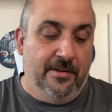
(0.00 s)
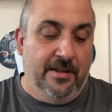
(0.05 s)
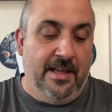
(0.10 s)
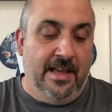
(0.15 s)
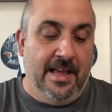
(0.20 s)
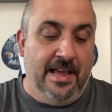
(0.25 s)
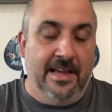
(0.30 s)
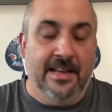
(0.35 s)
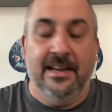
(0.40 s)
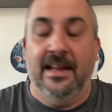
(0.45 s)

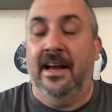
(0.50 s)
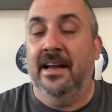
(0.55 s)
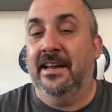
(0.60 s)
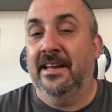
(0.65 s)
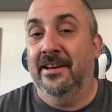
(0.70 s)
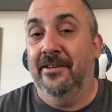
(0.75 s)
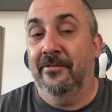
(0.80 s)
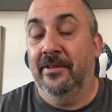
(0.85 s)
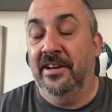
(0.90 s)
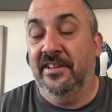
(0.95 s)
And I
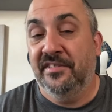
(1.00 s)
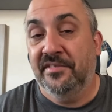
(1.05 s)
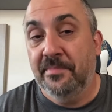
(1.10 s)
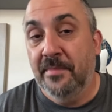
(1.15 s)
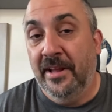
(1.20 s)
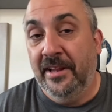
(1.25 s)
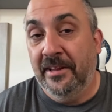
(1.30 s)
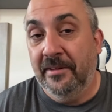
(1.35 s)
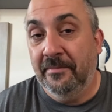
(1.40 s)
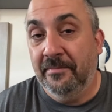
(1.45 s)
can already
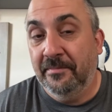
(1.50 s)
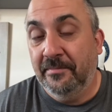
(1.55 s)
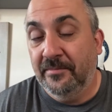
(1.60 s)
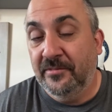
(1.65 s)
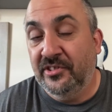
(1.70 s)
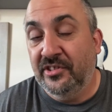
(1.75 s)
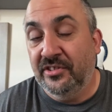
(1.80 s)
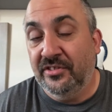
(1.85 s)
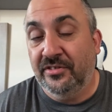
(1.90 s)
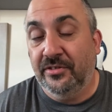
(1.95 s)
smell it.
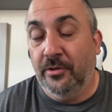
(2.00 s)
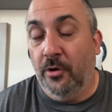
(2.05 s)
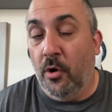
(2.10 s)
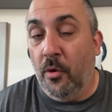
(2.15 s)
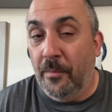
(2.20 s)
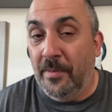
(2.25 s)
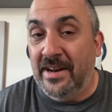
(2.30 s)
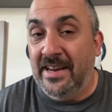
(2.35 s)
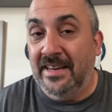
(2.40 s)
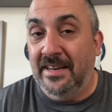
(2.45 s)
Just
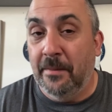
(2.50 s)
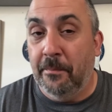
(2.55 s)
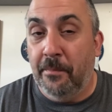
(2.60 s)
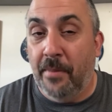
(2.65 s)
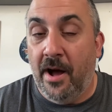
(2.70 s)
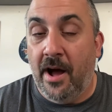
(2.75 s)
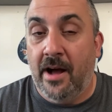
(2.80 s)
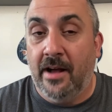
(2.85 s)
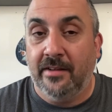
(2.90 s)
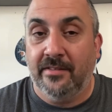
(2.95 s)
opening the
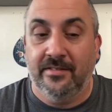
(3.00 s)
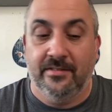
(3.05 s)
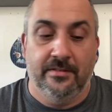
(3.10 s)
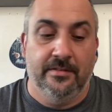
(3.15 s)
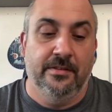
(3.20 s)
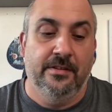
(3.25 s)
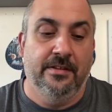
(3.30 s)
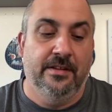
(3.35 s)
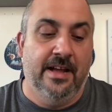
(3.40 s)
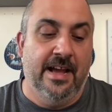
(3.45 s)
box,
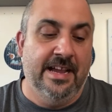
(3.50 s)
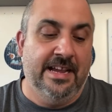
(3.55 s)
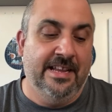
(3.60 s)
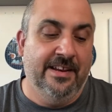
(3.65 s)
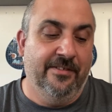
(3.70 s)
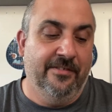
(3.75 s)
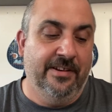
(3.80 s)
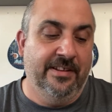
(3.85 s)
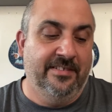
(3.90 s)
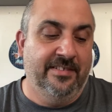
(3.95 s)
I can
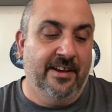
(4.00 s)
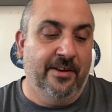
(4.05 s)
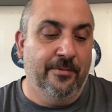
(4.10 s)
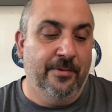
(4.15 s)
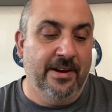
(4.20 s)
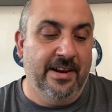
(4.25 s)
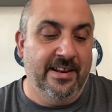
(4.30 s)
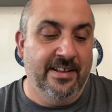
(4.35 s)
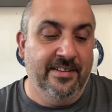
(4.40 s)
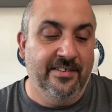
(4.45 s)
already tell
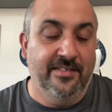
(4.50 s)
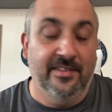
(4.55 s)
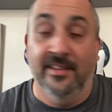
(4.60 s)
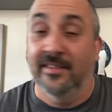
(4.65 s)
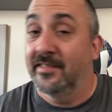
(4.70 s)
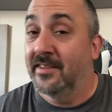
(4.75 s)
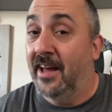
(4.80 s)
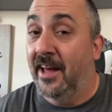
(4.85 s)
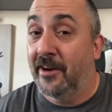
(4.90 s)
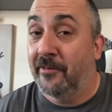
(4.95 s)
what it is.
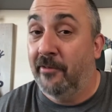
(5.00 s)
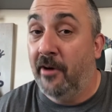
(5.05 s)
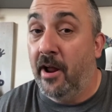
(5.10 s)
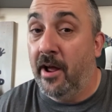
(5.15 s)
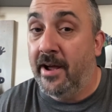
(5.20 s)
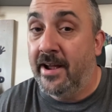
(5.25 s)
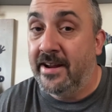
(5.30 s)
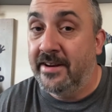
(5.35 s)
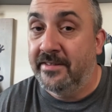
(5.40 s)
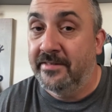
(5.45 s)
It's not a
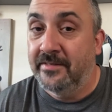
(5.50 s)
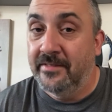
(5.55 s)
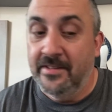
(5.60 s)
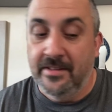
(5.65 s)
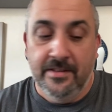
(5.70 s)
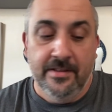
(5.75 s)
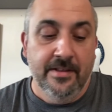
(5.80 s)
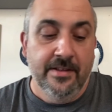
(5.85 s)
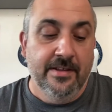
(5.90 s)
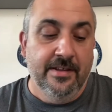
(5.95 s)
ride.
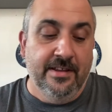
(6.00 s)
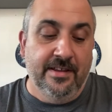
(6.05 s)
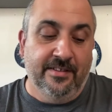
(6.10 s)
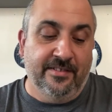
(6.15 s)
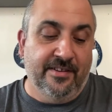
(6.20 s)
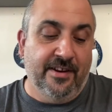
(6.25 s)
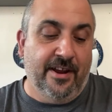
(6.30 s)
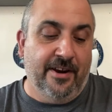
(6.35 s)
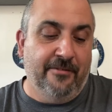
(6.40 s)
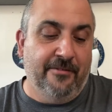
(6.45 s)

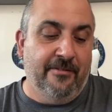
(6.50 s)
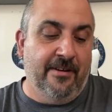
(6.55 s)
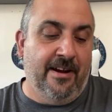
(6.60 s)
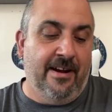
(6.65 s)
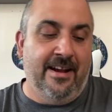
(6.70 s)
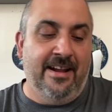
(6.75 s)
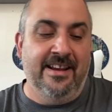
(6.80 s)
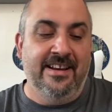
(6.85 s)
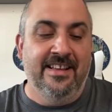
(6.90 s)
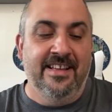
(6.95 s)

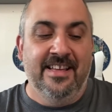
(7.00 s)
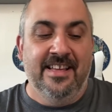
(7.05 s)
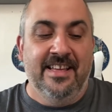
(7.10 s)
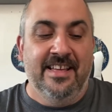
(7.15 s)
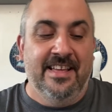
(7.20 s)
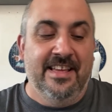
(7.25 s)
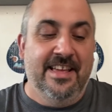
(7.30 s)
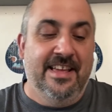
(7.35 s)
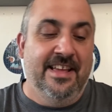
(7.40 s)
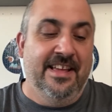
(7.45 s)

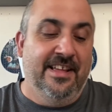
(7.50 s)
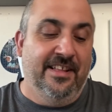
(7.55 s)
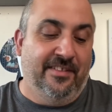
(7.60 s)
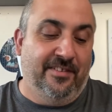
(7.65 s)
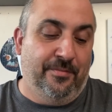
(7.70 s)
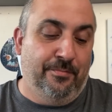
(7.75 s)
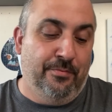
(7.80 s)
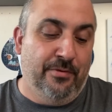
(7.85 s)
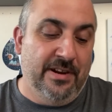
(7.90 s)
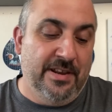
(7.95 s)
It's
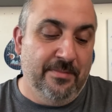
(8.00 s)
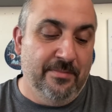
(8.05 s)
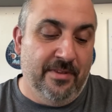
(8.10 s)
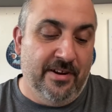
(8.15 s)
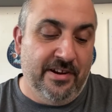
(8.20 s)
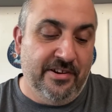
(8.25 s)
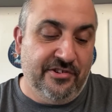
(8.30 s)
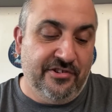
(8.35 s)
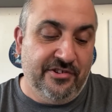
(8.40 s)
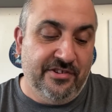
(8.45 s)
pretty
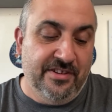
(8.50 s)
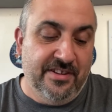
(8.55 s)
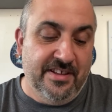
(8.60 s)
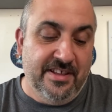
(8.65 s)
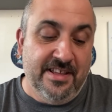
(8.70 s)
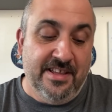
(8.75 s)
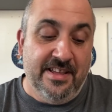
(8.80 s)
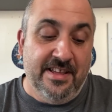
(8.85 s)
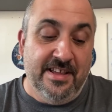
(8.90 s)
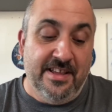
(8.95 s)
much
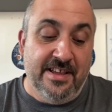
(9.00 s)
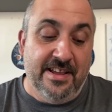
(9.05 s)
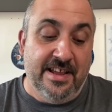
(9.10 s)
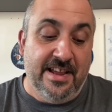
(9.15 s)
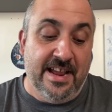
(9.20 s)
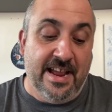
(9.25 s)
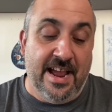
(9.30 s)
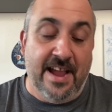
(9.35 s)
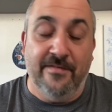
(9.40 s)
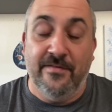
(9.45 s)

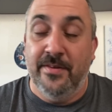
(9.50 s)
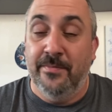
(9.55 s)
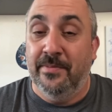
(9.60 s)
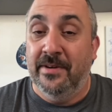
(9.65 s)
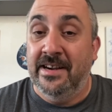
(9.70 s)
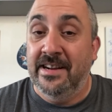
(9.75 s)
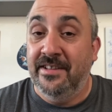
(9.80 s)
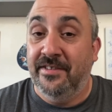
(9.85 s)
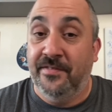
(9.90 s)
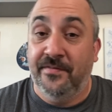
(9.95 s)

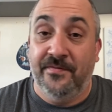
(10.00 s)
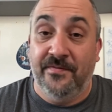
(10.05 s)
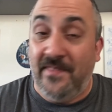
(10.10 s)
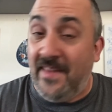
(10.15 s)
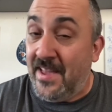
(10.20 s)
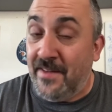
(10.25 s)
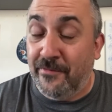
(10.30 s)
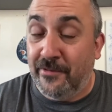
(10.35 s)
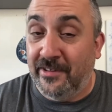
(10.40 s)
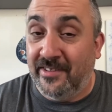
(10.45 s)
everybody's
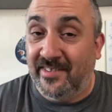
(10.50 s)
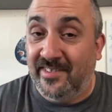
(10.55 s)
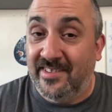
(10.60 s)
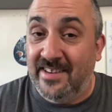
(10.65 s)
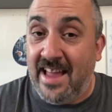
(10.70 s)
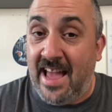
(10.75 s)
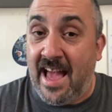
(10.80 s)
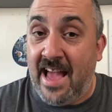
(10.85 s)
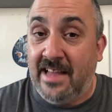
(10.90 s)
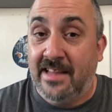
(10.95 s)
favorite
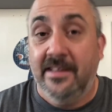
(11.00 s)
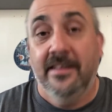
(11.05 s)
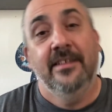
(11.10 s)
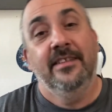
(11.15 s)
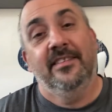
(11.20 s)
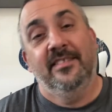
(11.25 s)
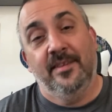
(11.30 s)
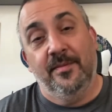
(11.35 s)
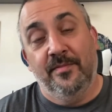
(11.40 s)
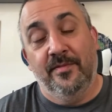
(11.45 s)
snack,
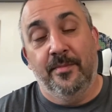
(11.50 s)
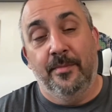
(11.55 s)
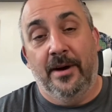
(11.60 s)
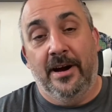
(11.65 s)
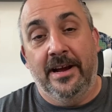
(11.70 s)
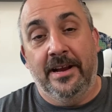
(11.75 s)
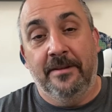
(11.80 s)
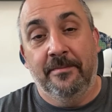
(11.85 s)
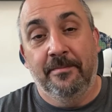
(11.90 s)
except for mine.